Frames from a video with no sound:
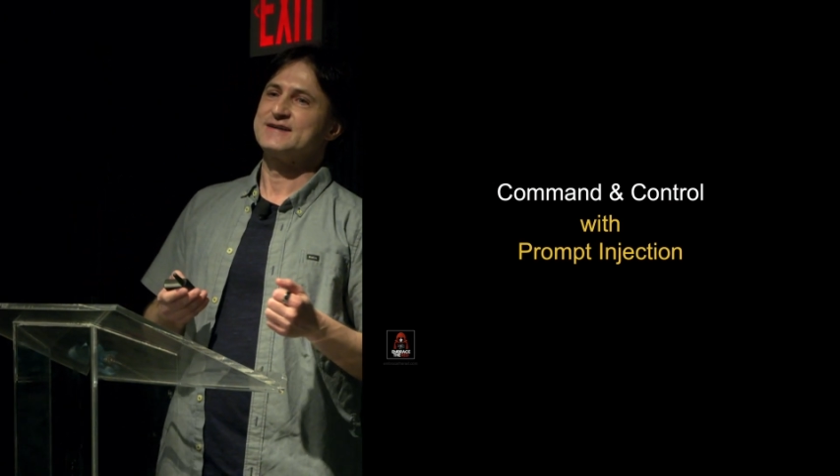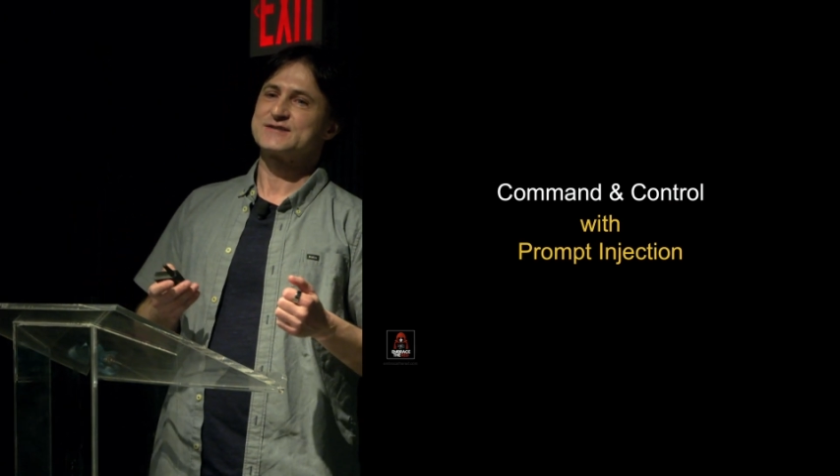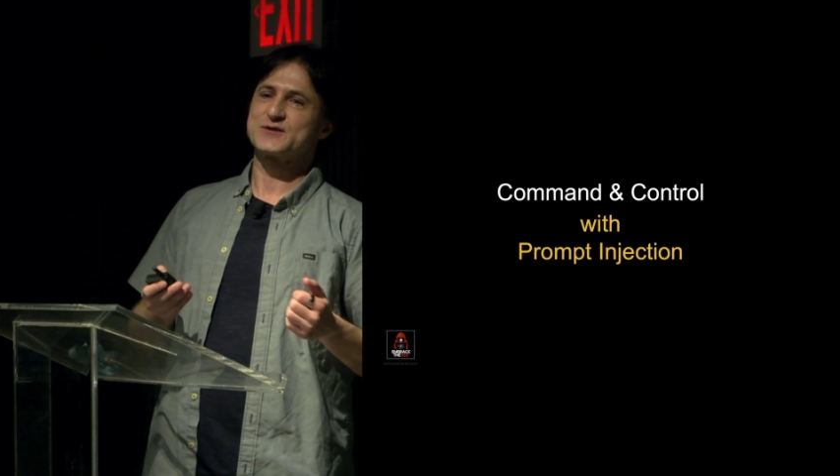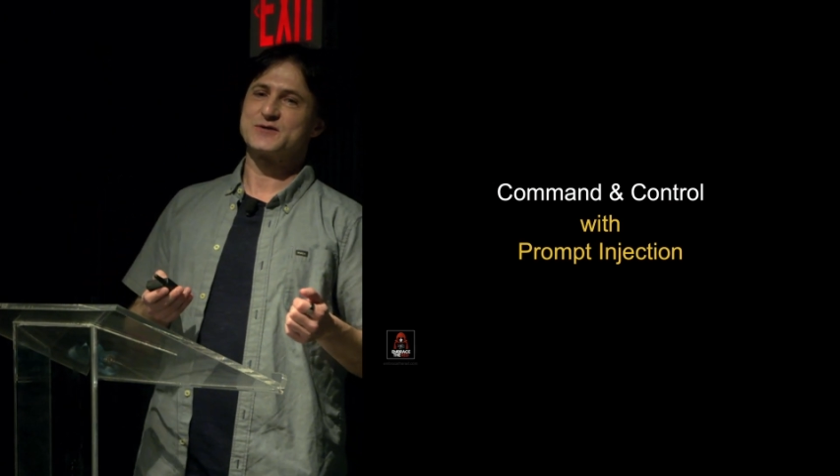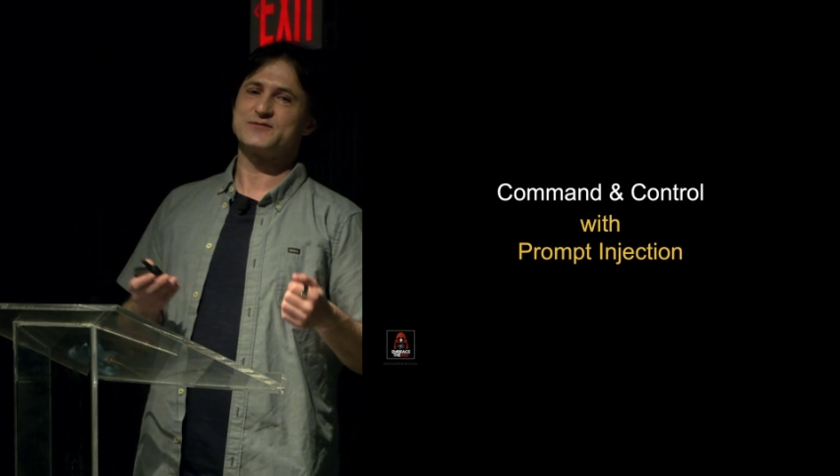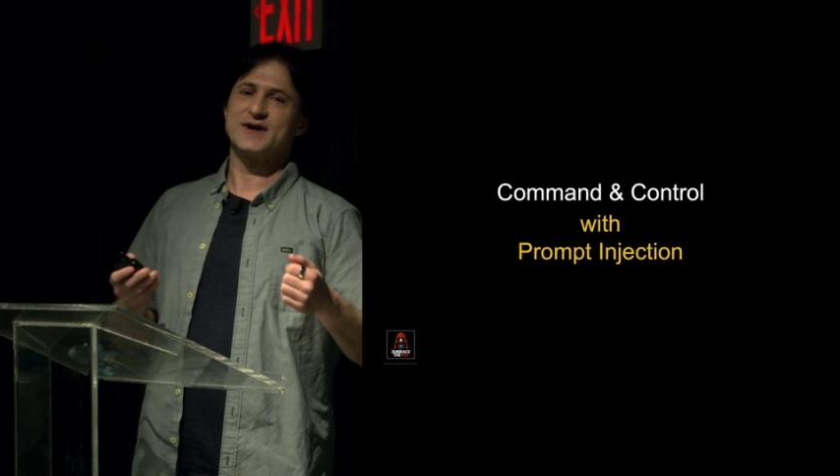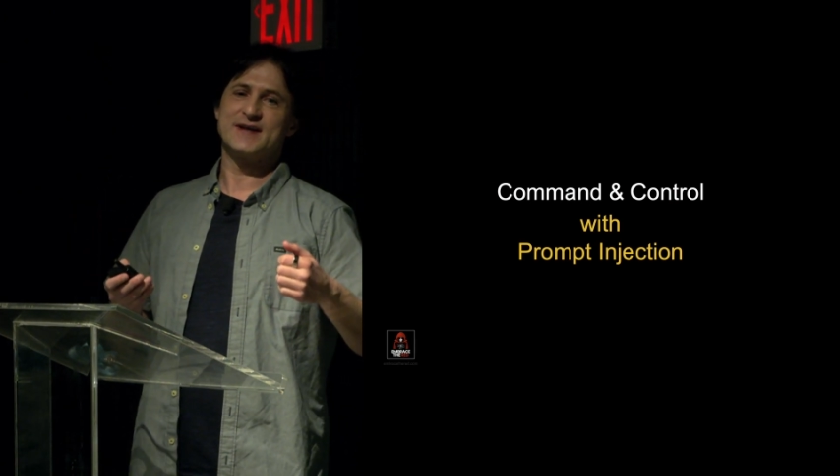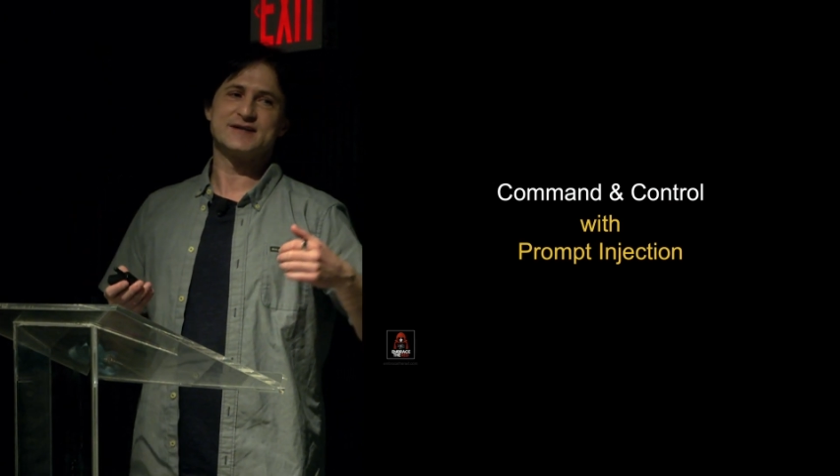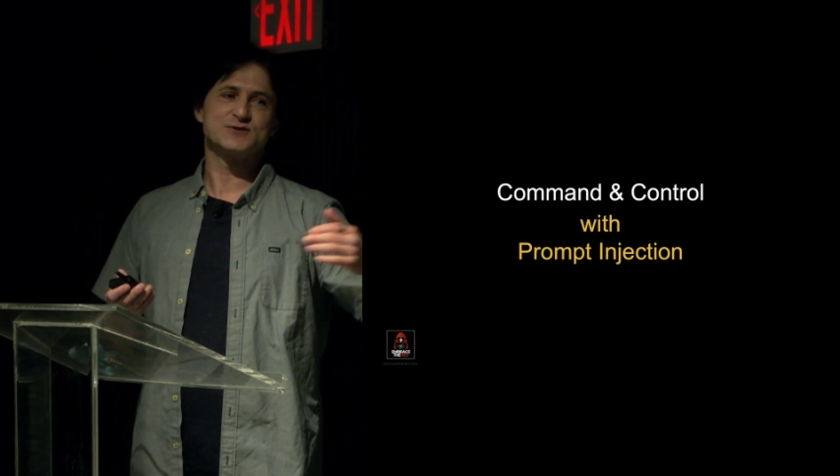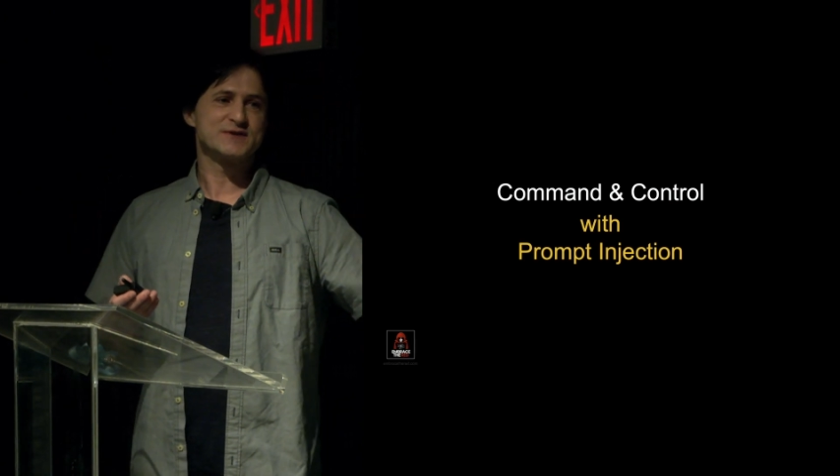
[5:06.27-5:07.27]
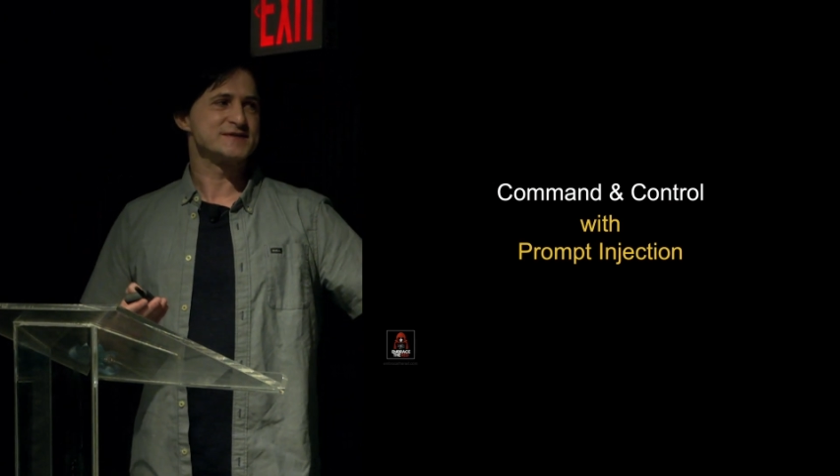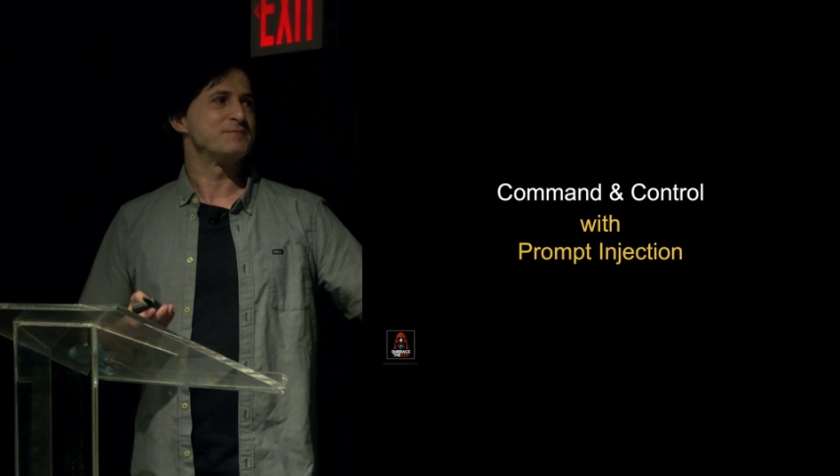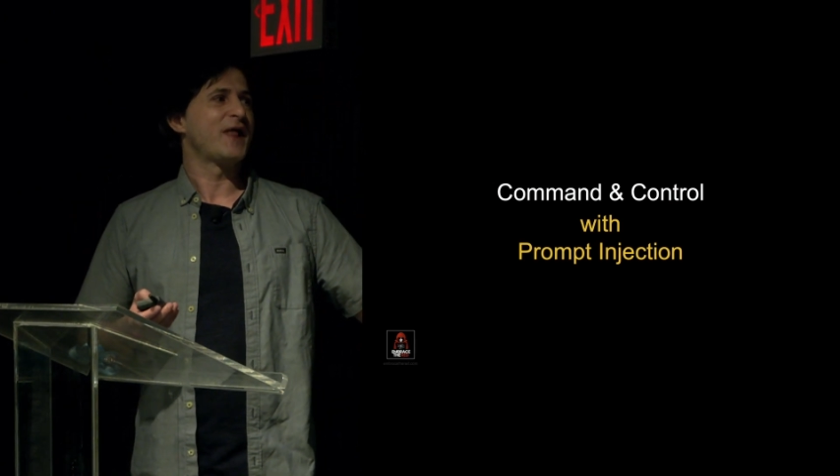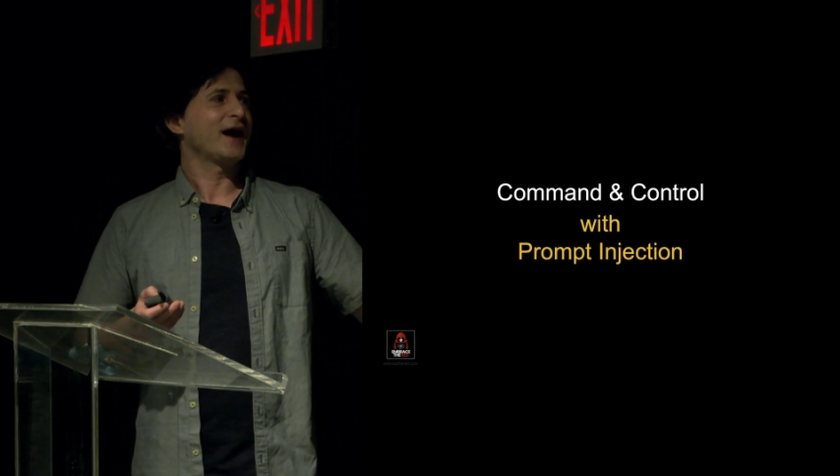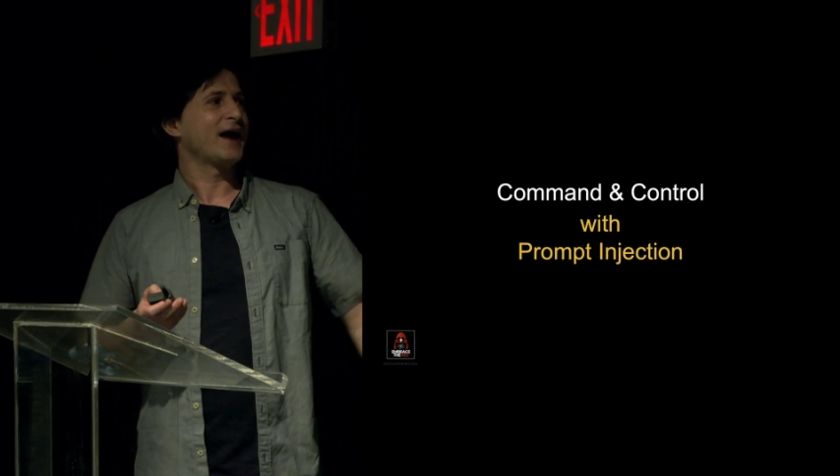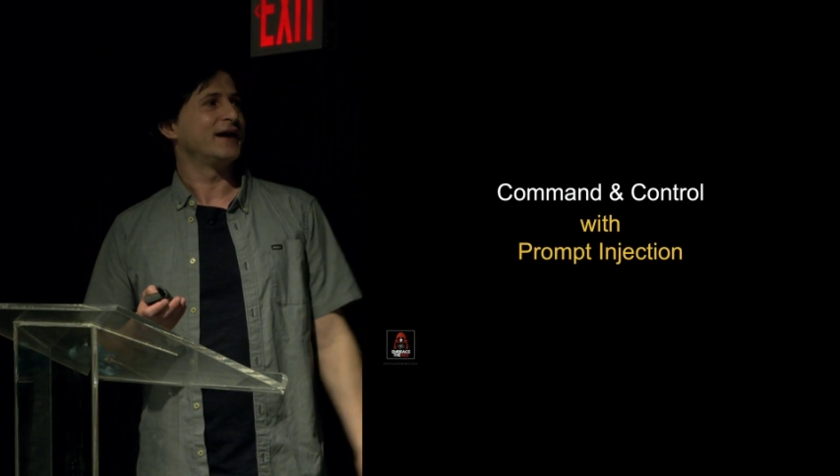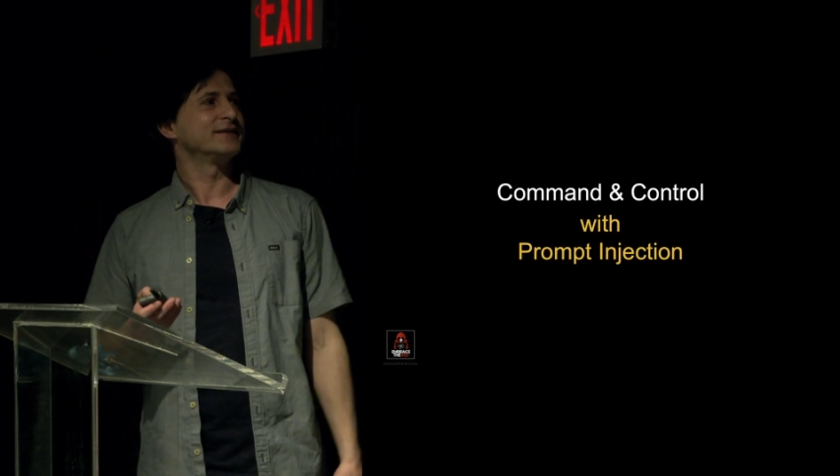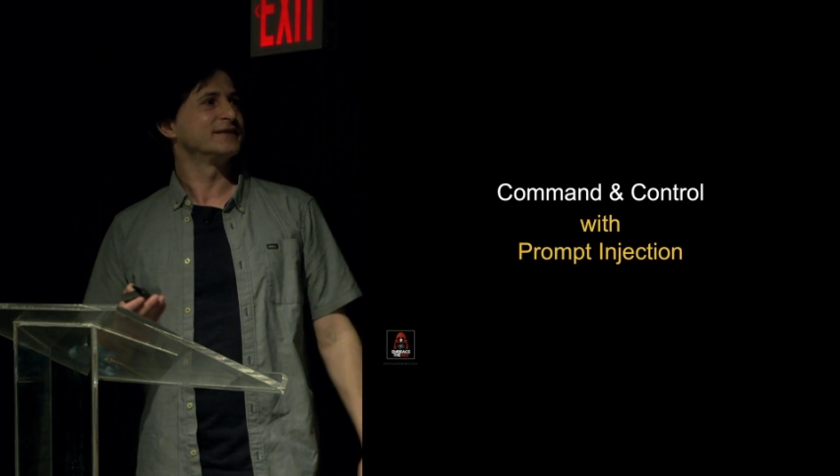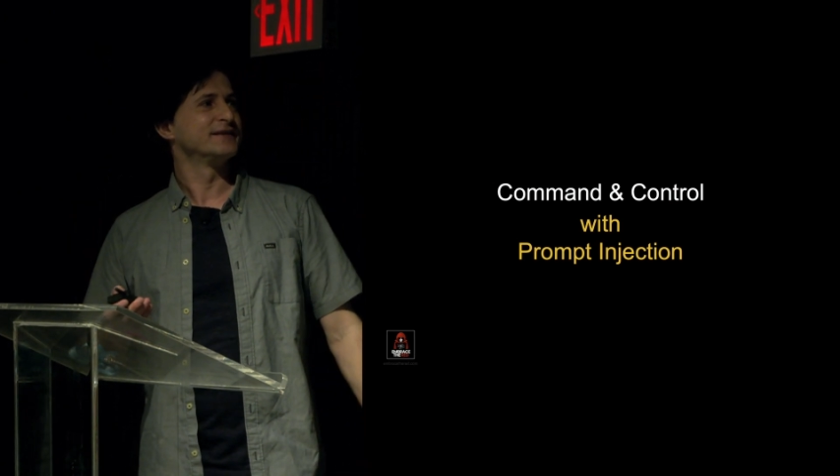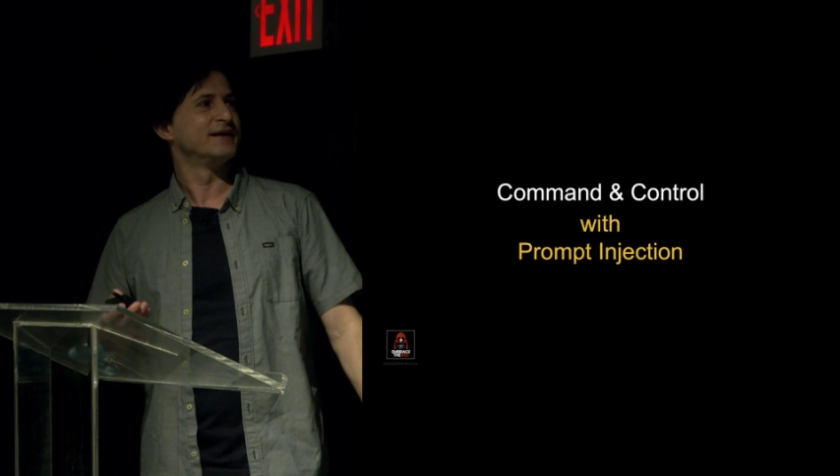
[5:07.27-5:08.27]
and I showed this at Black
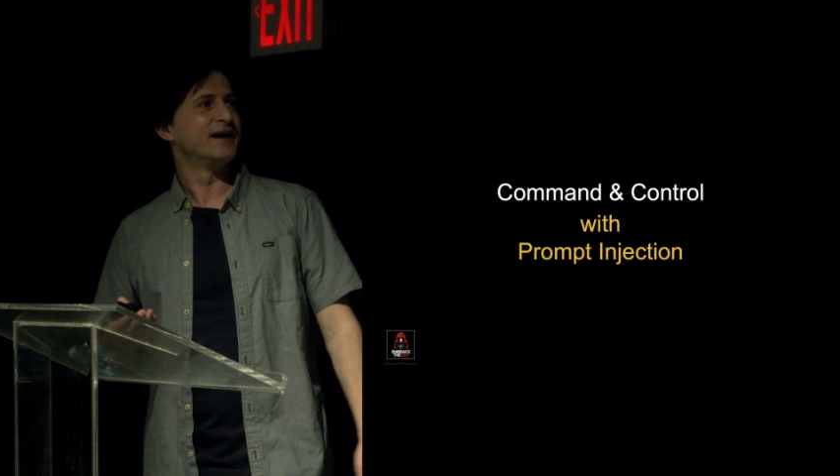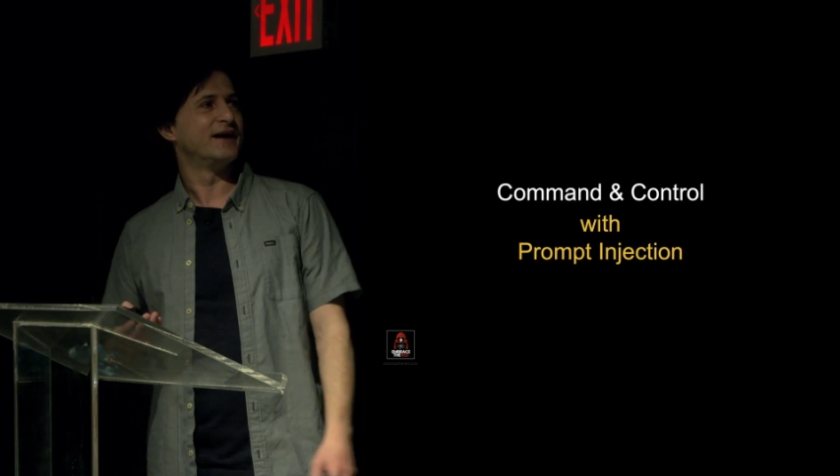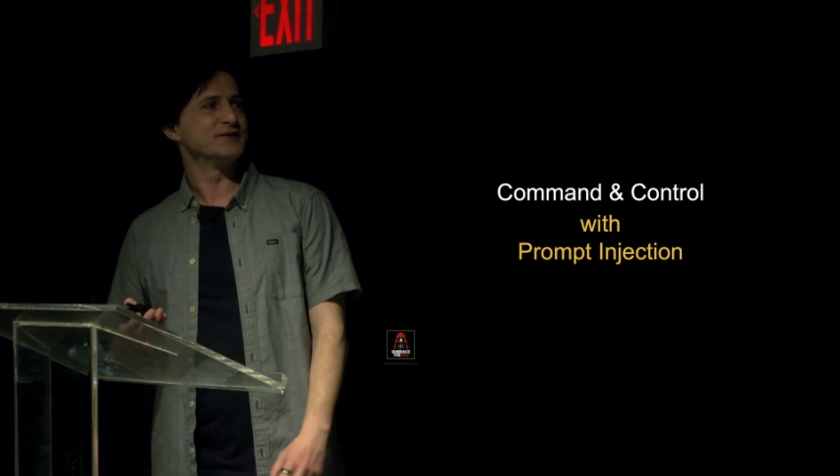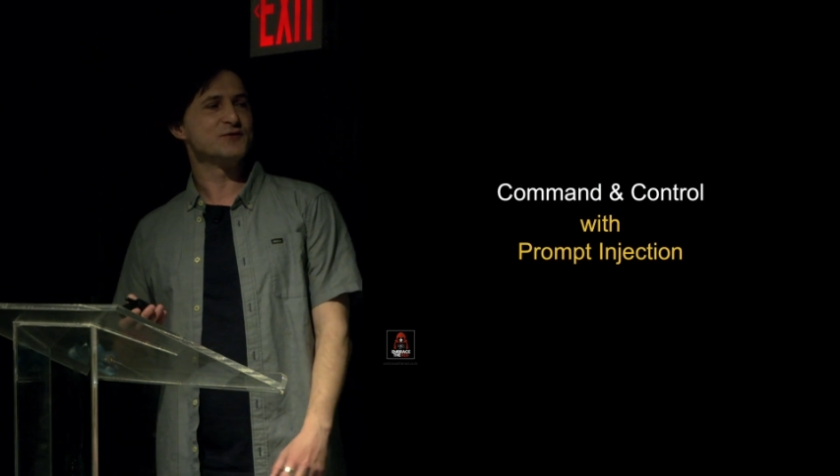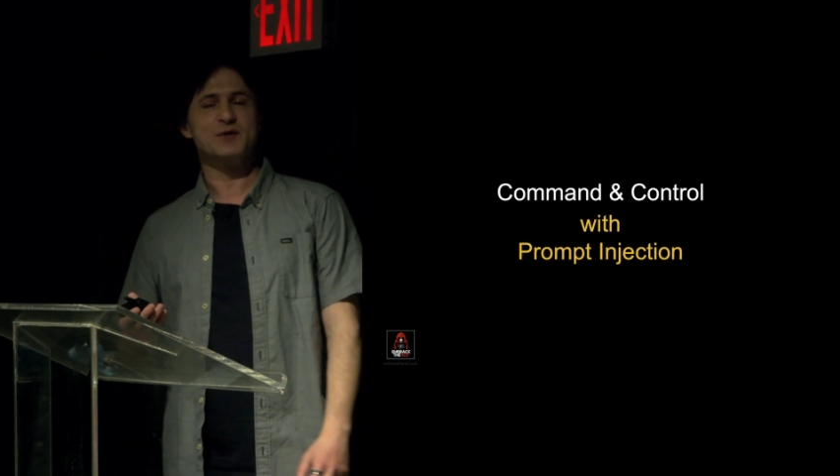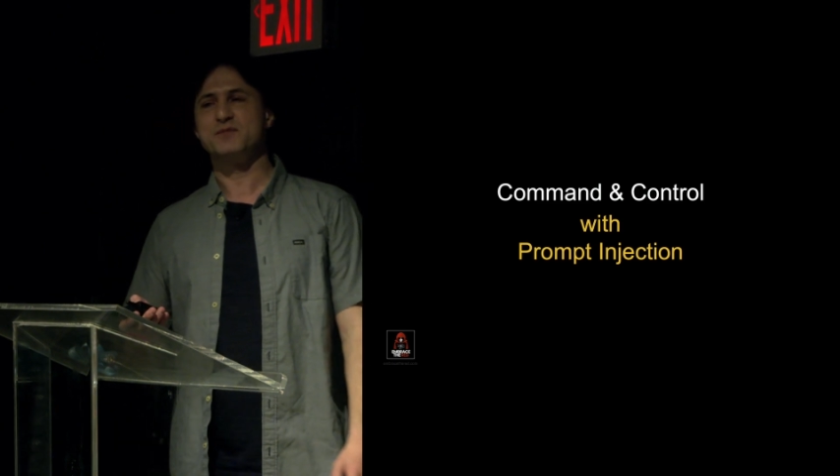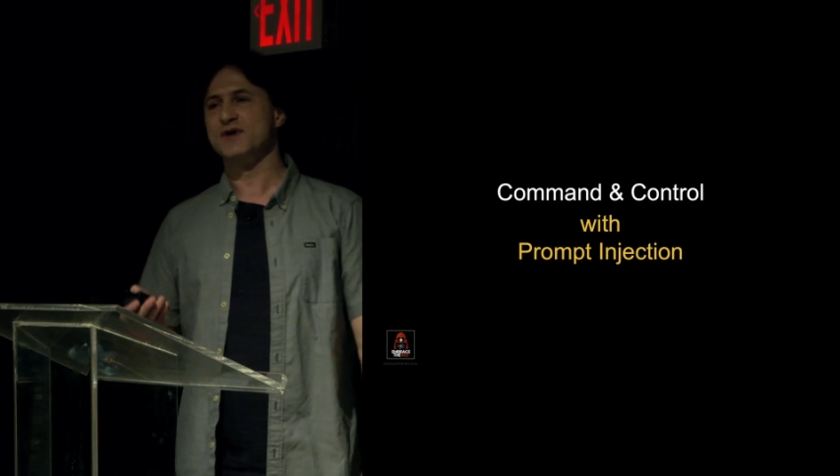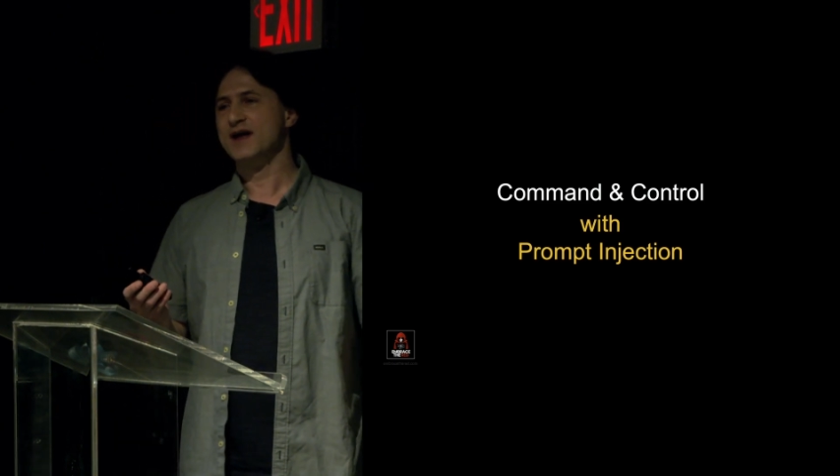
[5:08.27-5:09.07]
Hat Europe,